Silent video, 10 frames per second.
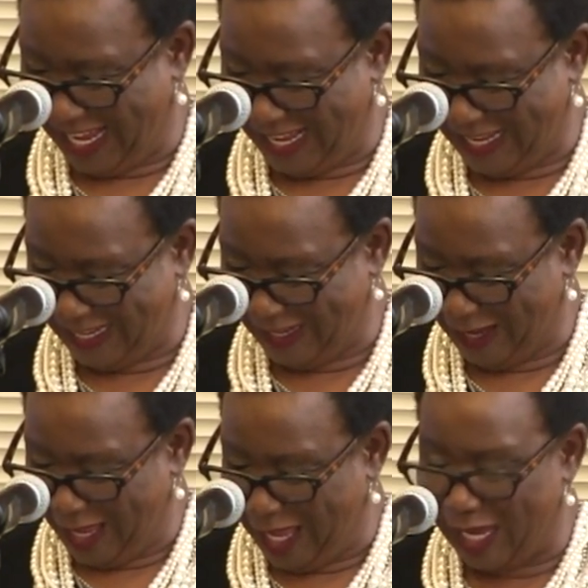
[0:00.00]
uh,
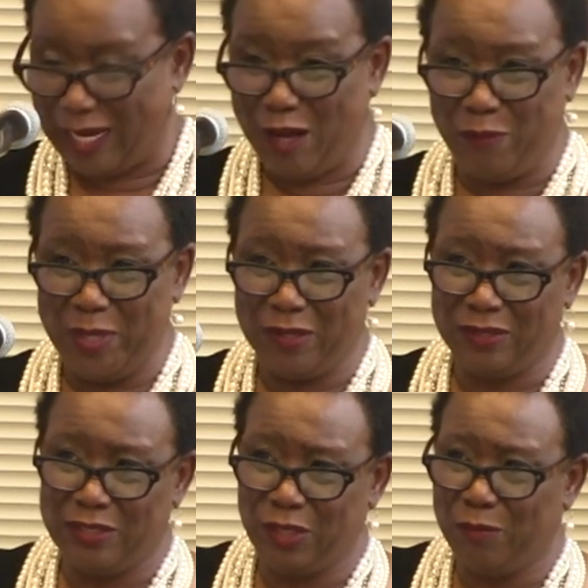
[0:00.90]
and I've been
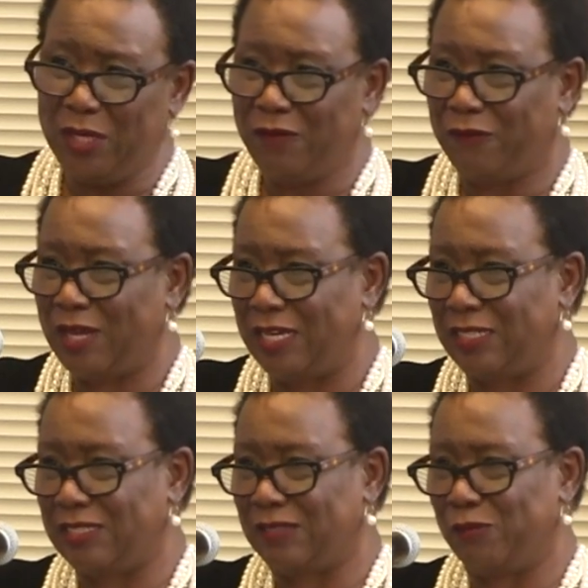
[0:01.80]
on so many
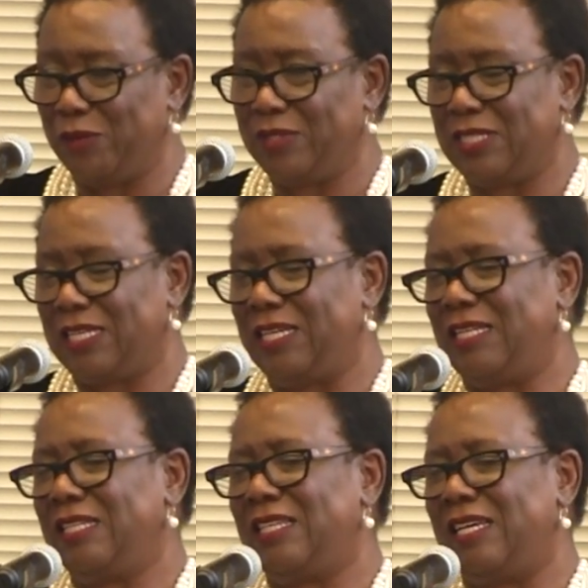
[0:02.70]
flights, once
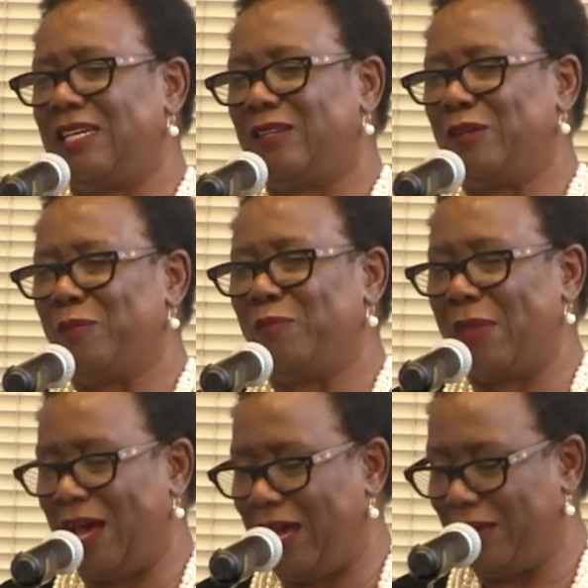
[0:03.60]
again, that
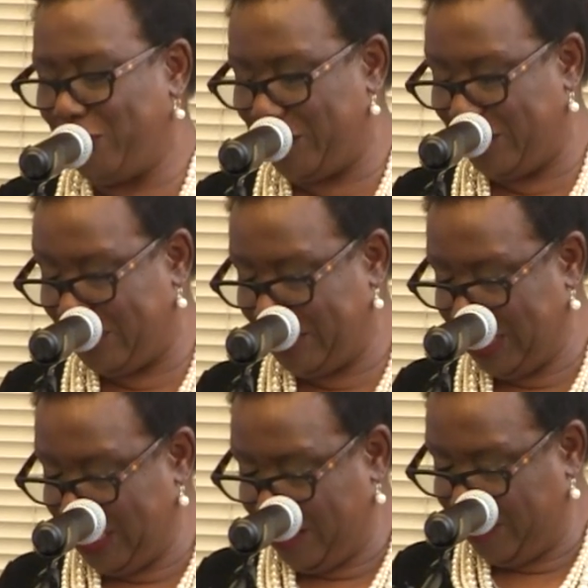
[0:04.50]
um, I, when the
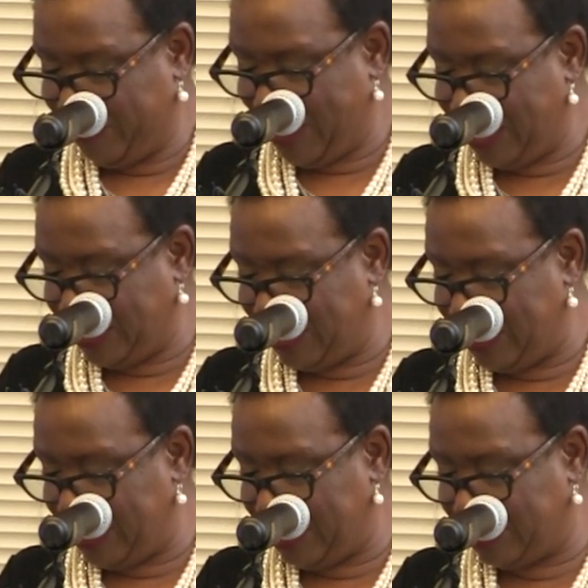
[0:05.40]
flight
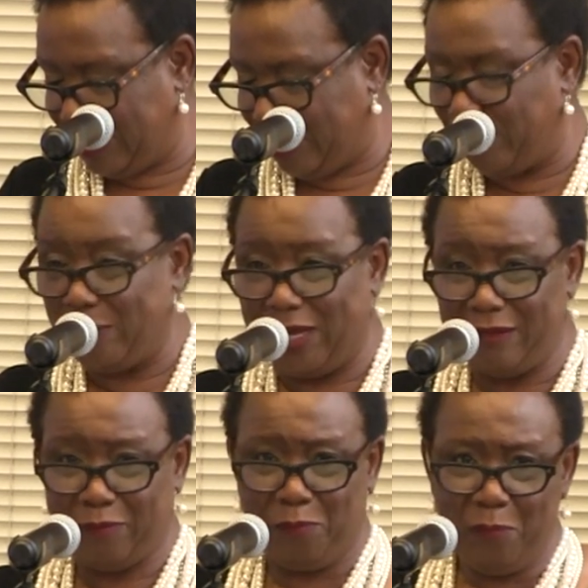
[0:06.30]
attendant gets up,
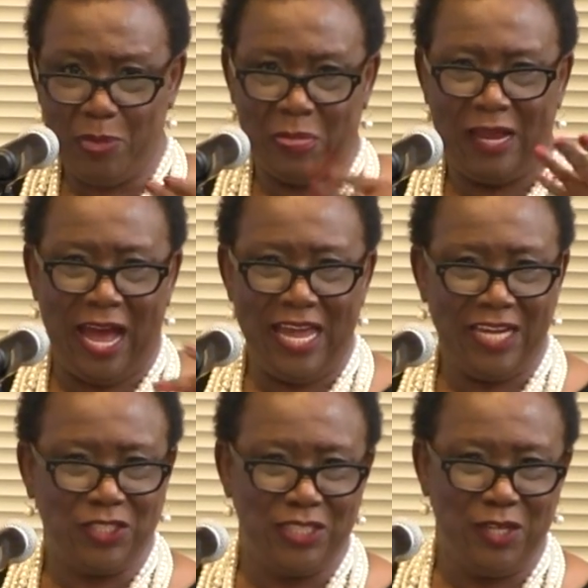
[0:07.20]
I, I
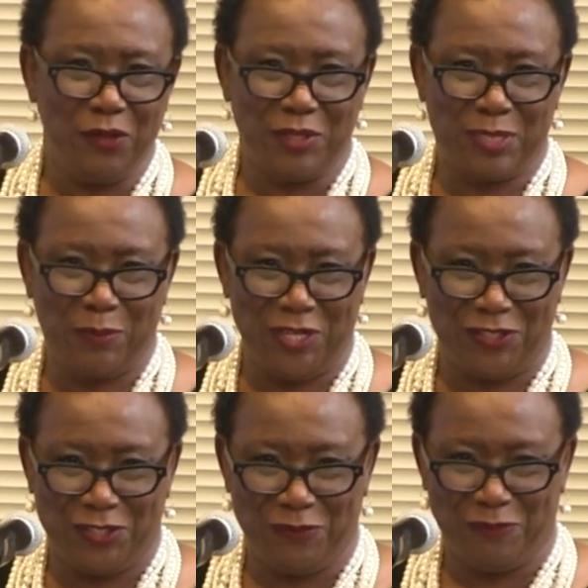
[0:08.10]
actually know the
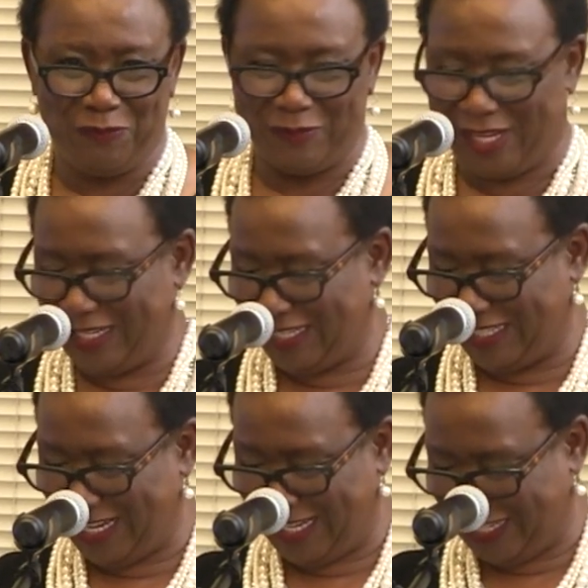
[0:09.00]
speech. I
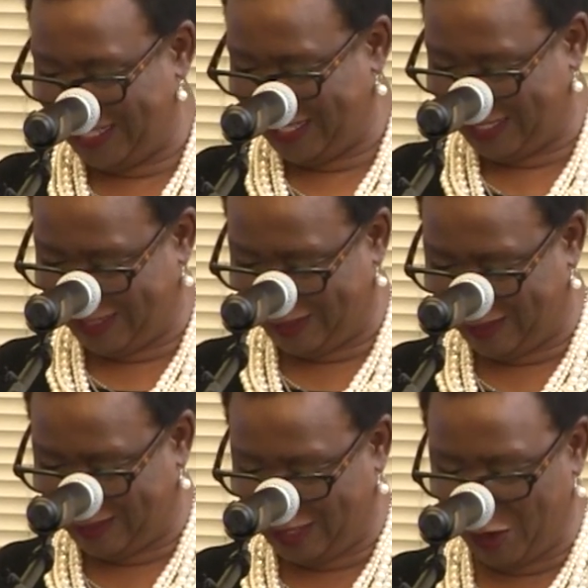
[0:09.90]
can, I can
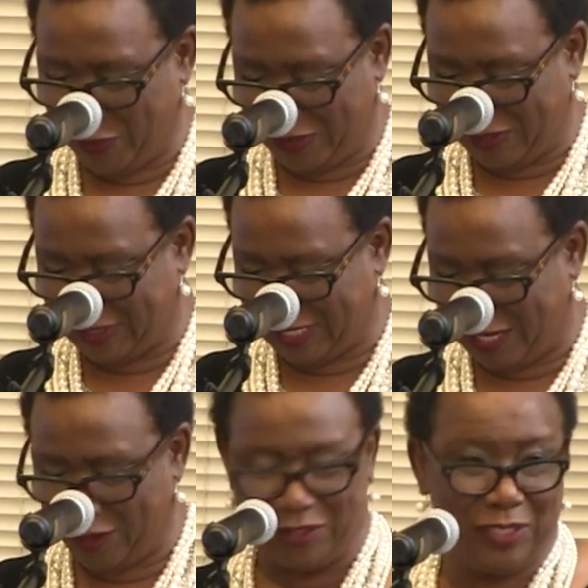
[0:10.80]
just say what they're
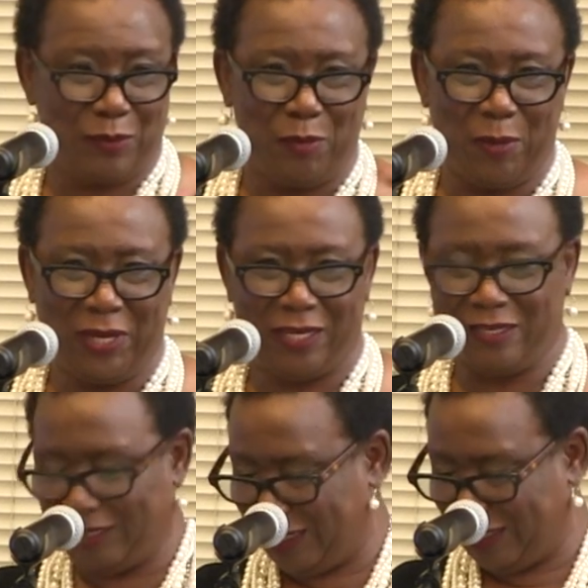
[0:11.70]
saying or just mimic
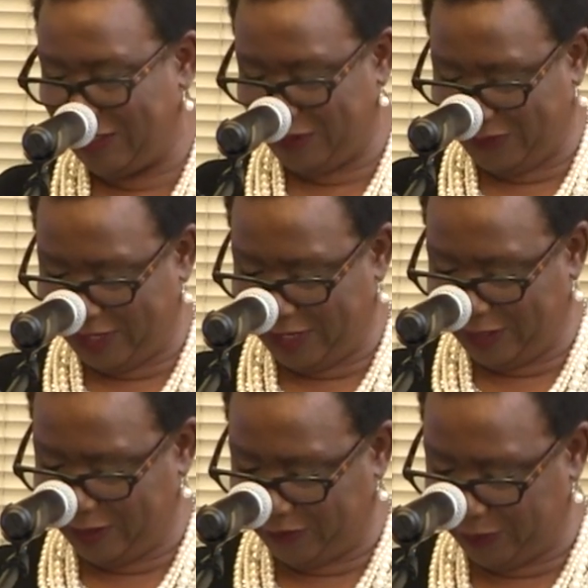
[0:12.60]
it just for the
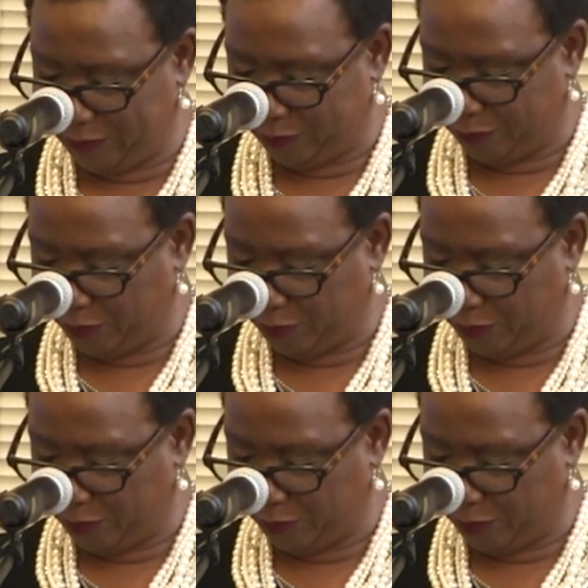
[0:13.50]
heck of it.